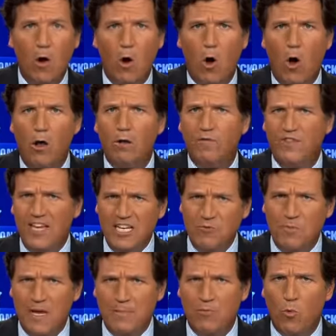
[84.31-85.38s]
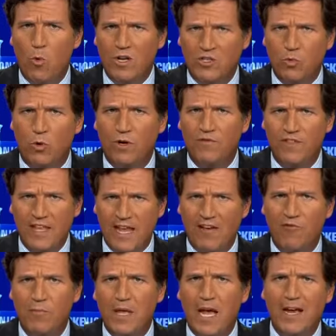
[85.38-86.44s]
All of these people once worked for the
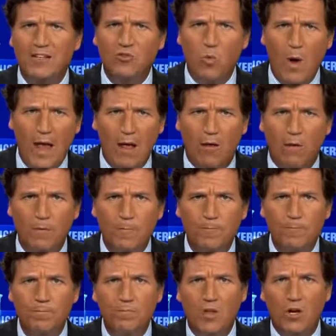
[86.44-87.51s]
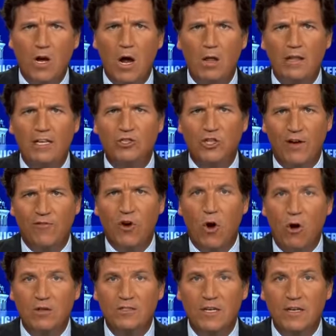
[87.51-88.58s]
FBI as well. Their colleague Jeff
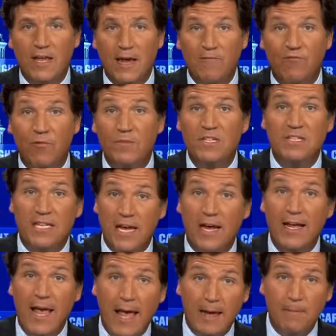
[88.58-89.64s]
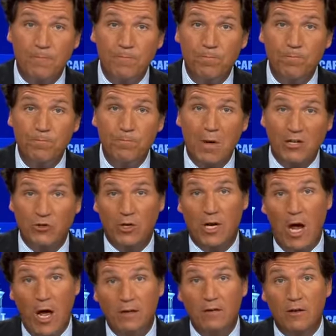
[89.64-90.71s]
Carlton came from the CIA. Patrick
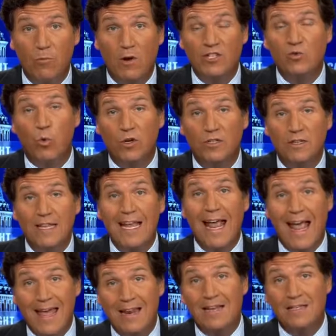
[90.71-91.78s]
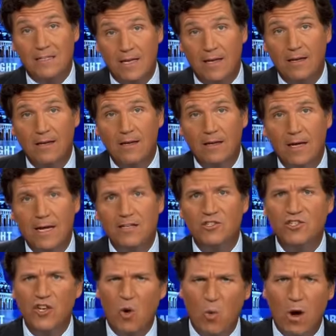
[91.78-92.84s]
Conlon once worked at the NSA, and
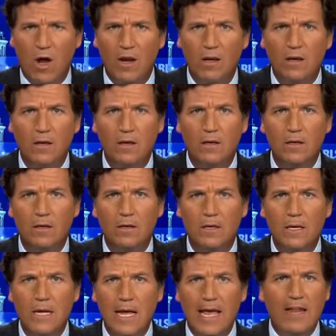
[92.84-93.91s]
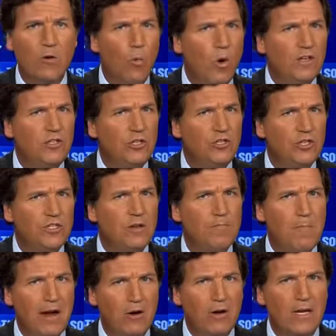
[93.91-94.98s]
so on. And it wasn't just
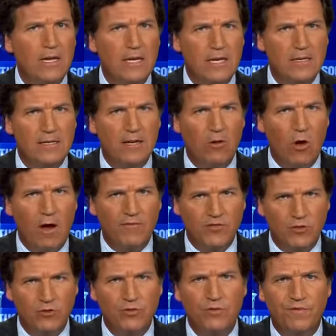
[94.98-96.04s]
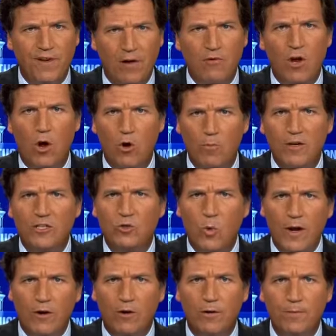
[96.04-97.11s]
American intel officers who found a home at
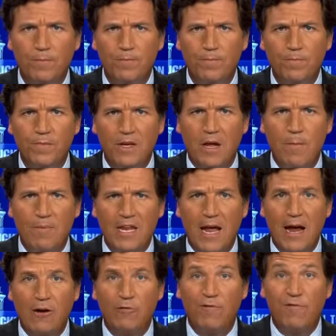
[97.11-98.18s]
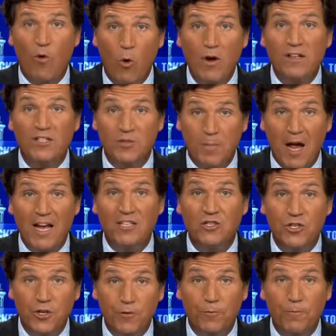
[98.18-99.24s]
Twitter. The company hired foreign spies,
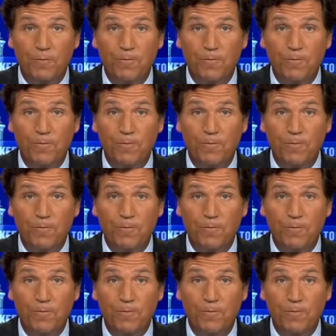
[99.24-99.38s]
too.